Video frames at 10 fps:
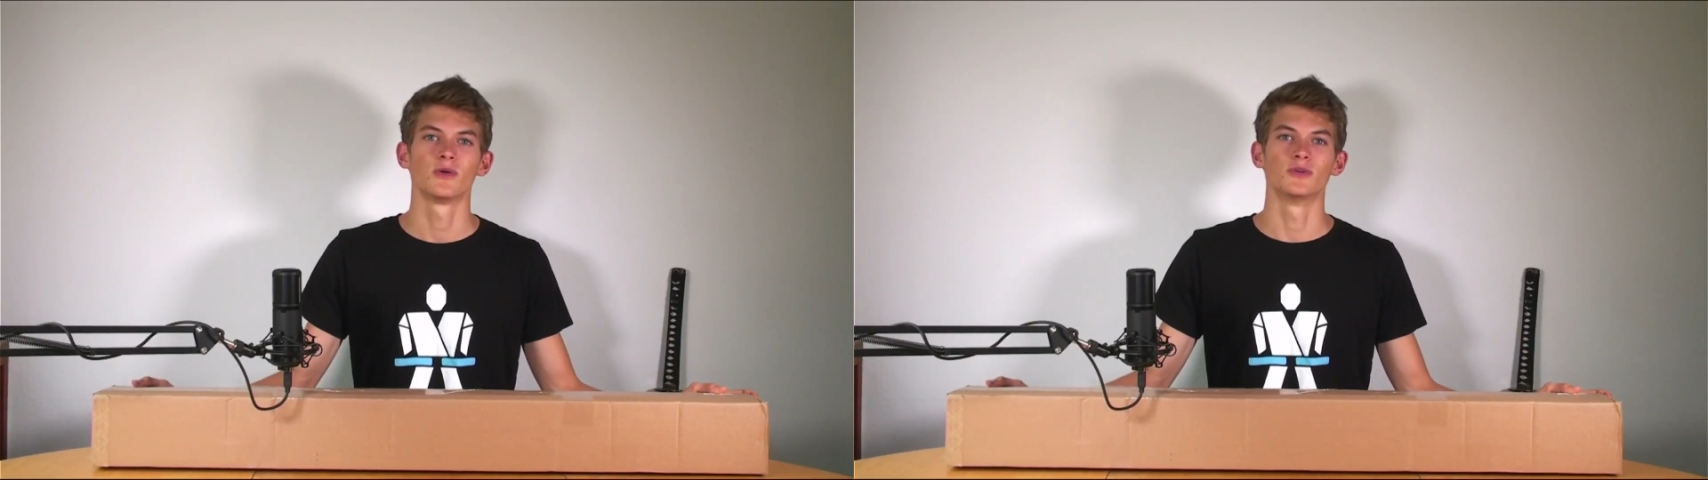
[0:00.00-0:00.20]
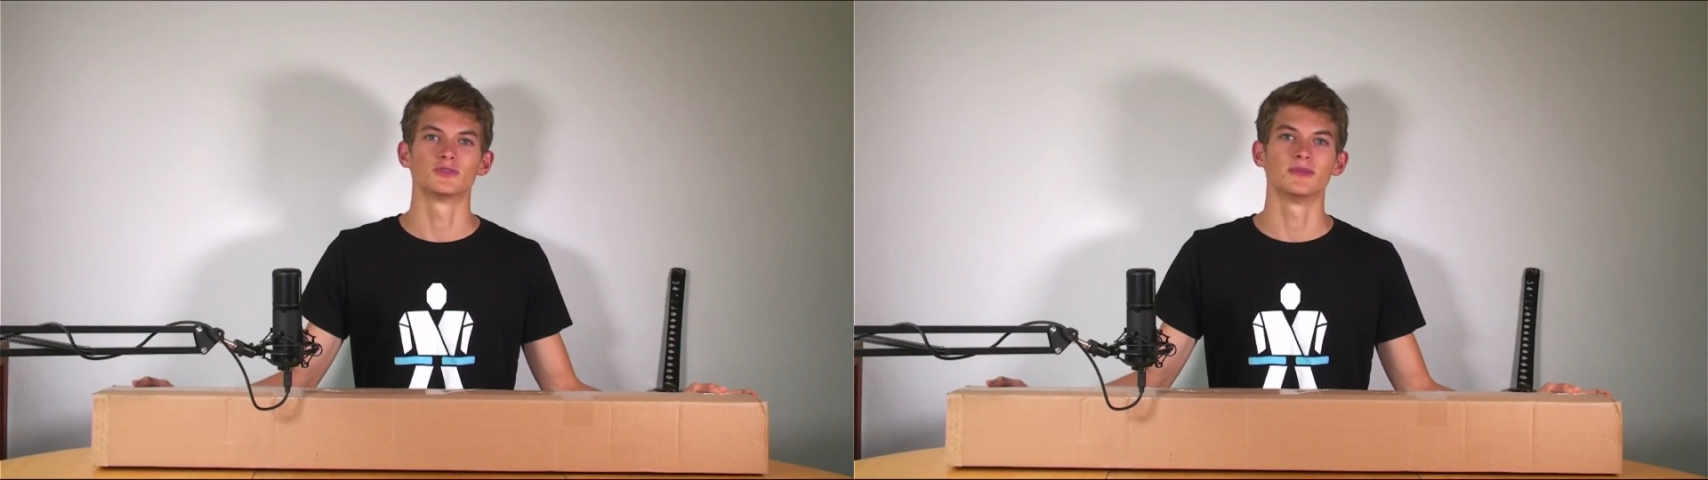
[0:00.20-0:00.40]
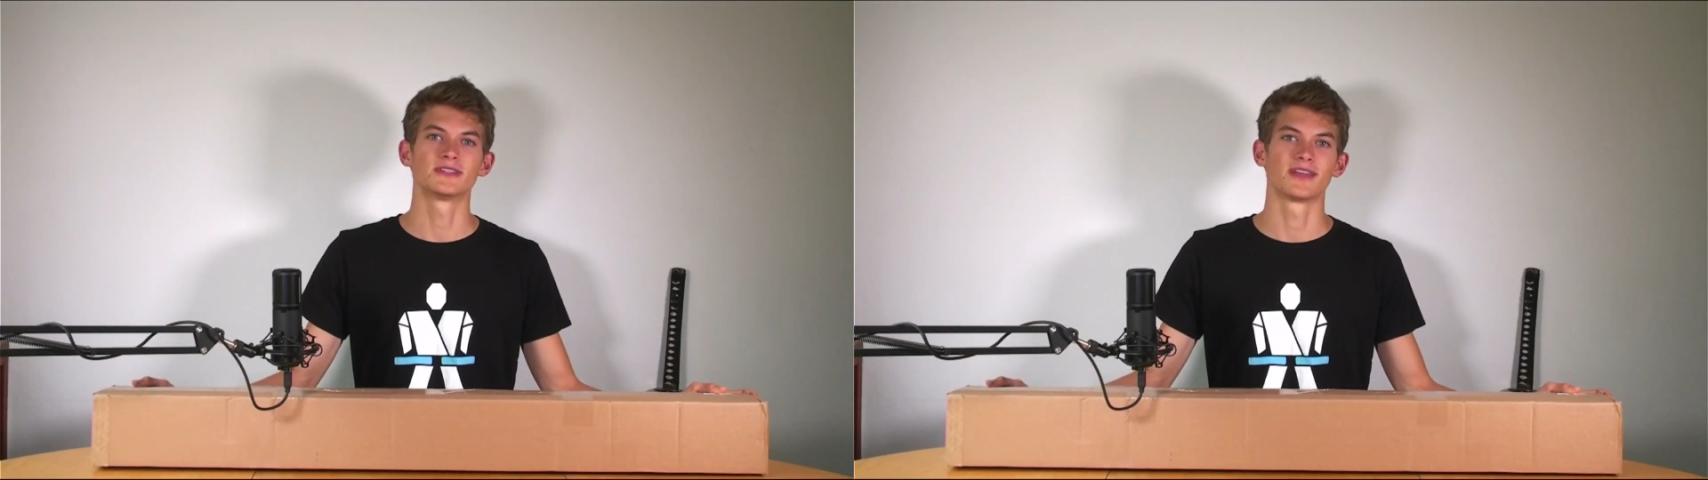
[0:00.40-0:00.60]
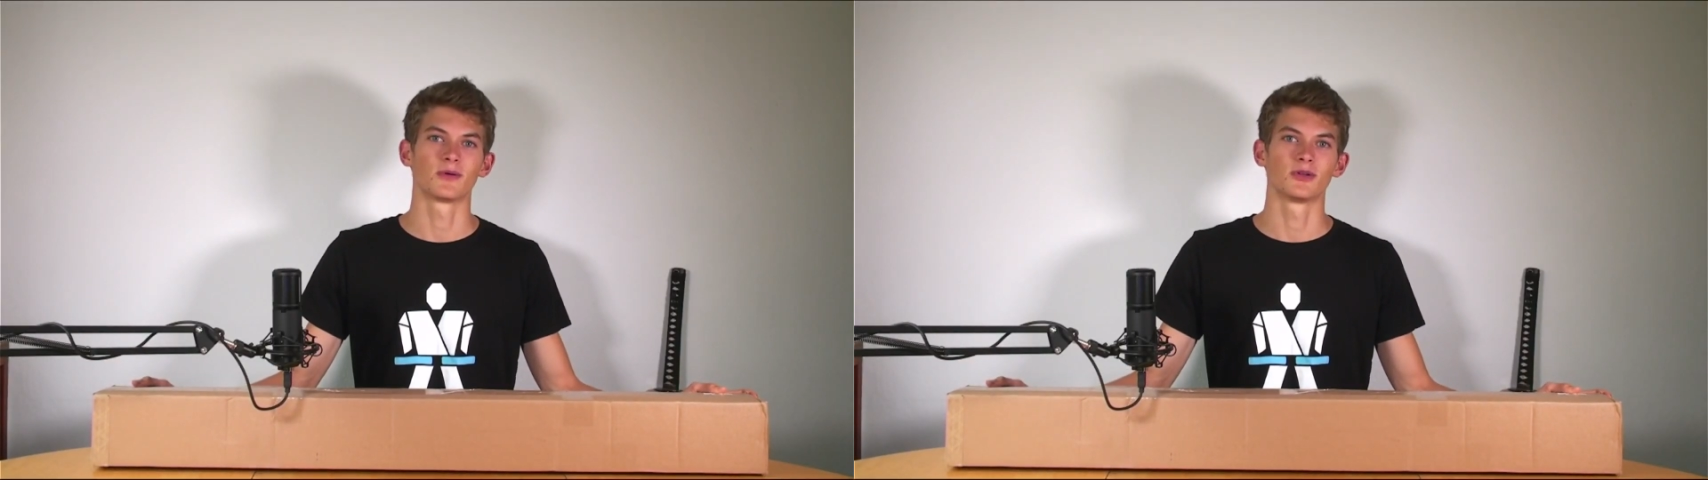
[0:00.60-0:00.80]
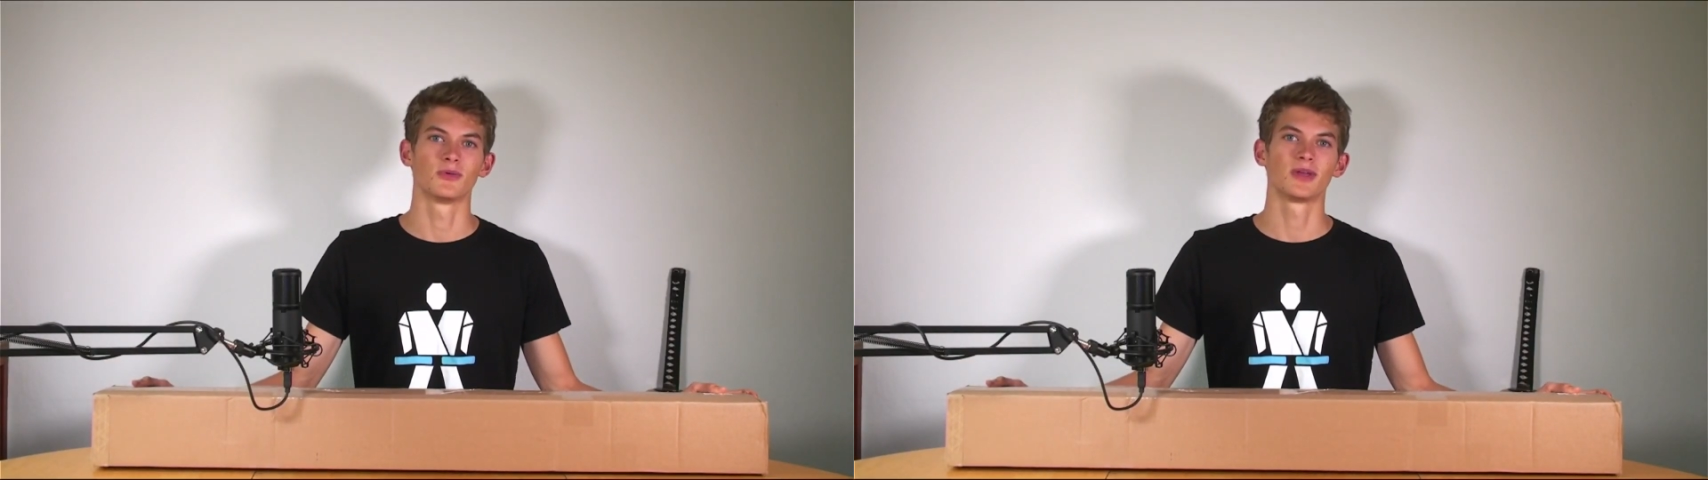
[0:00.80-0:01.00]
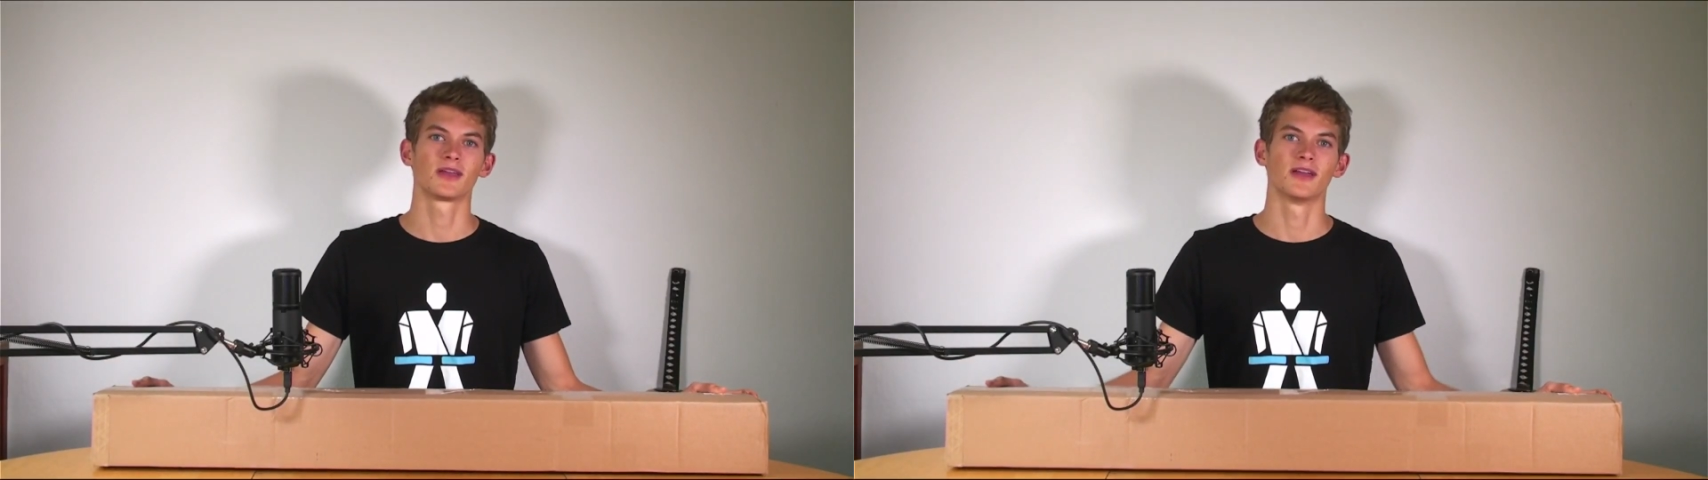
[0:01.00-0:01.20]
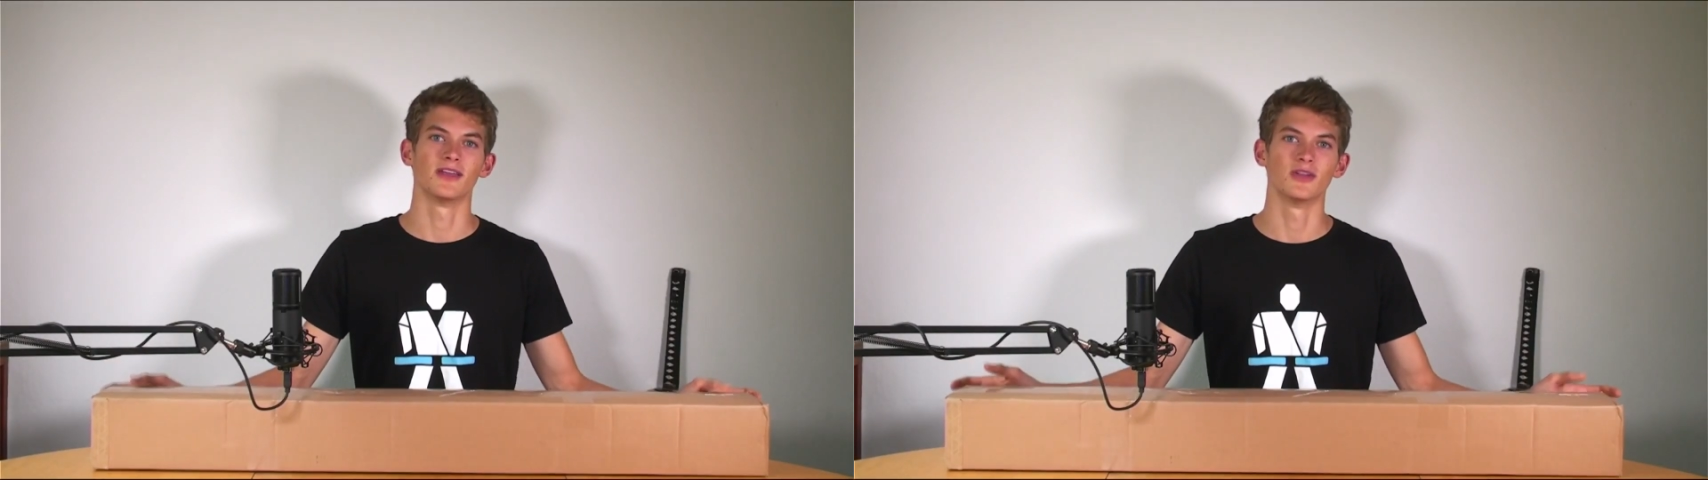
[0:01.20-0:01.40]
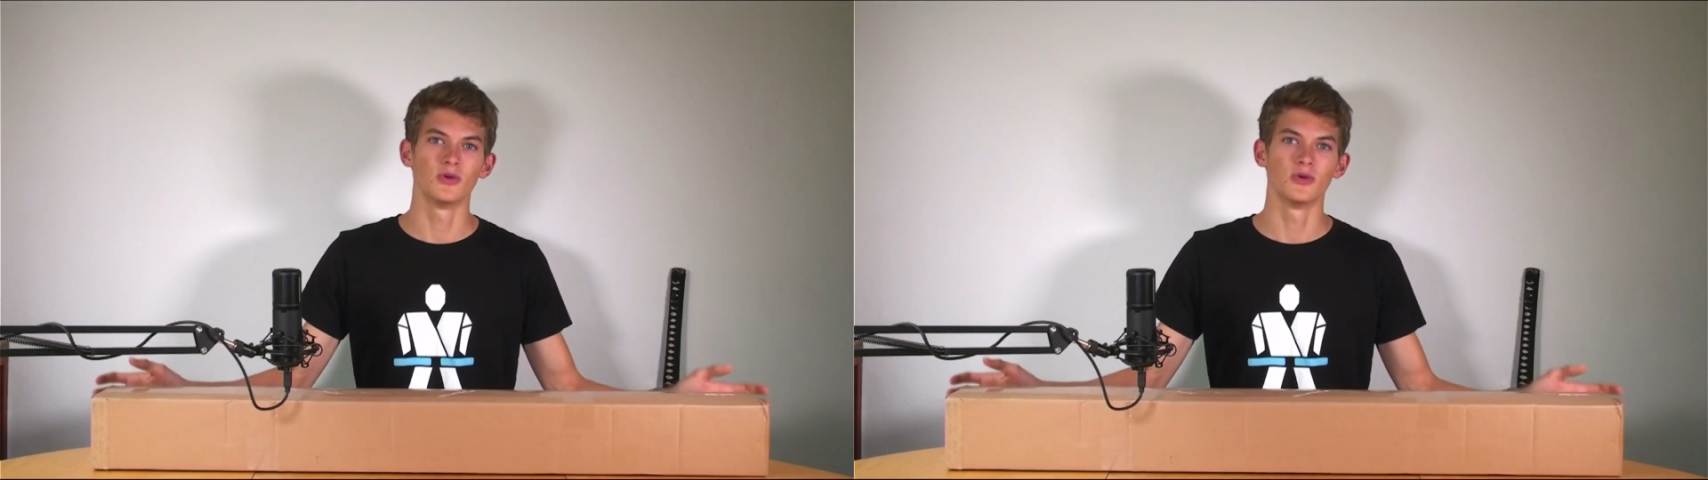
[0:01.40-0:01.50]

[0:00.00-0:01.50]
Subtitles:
which means that we're doing a